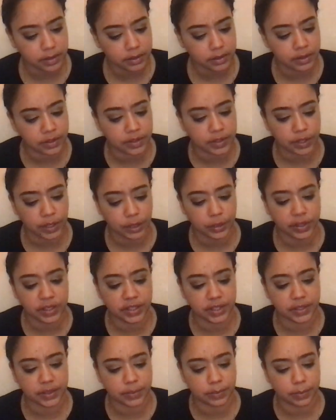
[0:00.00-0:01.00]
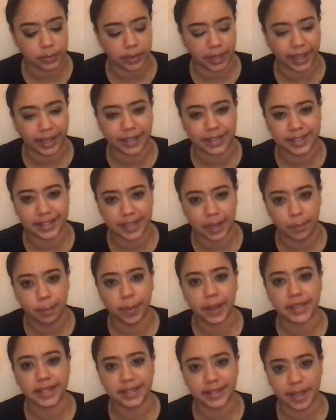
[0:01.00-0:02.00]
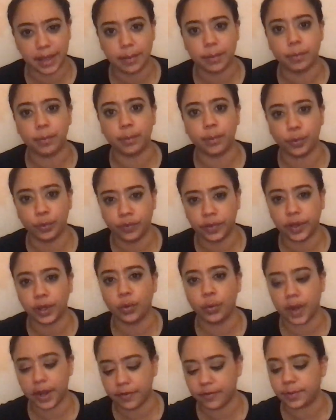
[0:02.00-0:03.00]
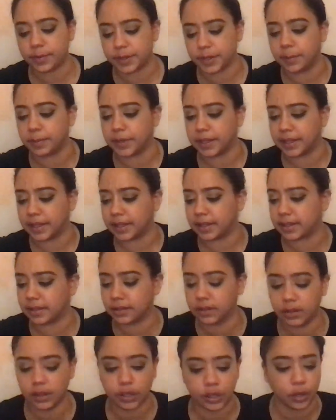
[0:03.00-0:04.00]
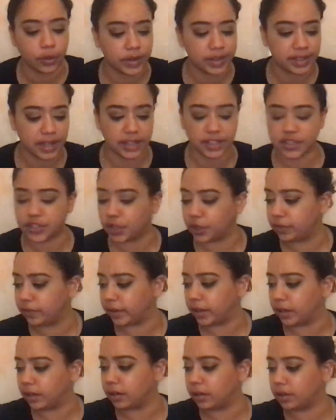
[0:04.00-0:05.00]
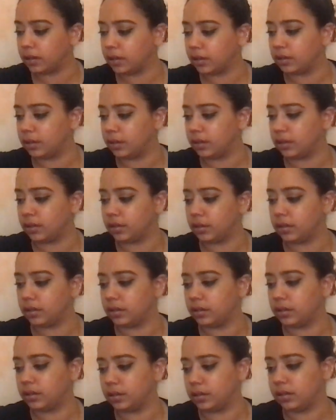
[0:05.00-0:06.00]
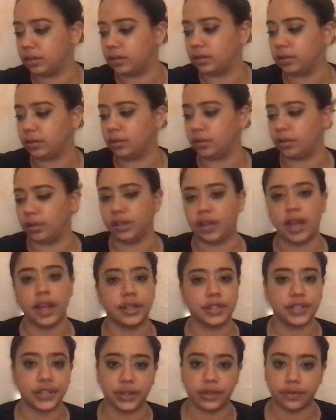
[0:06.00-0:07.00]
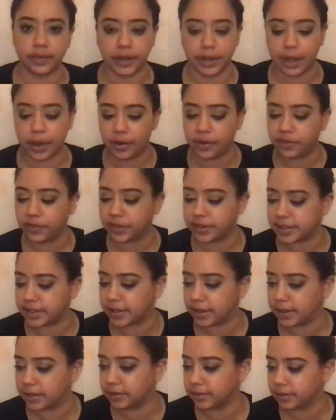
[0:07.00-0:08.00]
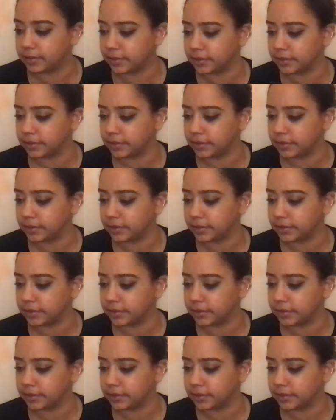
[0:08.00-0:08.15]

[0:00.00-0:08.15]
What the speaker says: slowly just like step by step moving away from something that, you know, is unserving or non-serving, however it's said.